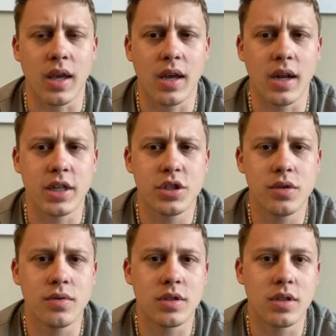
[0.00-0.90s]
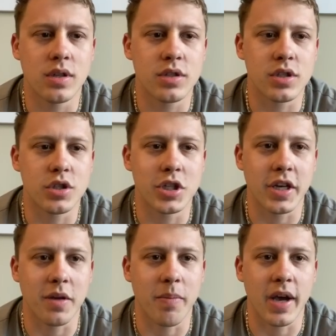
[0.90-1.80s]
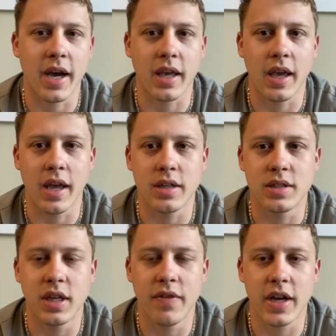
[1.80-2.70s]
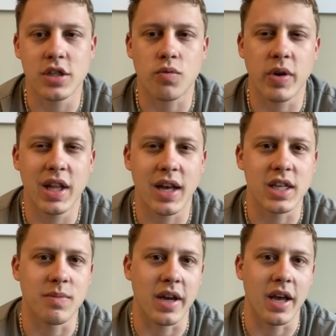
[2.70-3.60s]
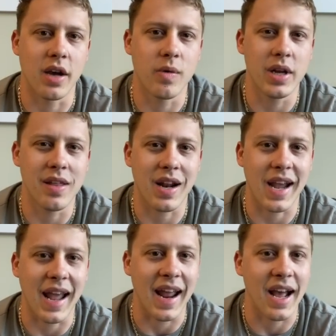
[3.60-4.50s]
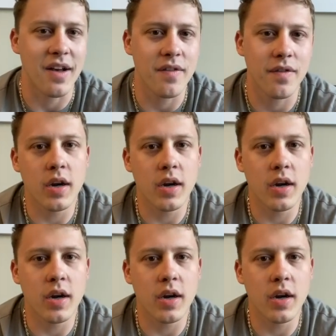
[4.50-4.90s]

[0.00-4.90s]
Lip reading: and I choose to just check it back and see if I can just realize my equity that I have.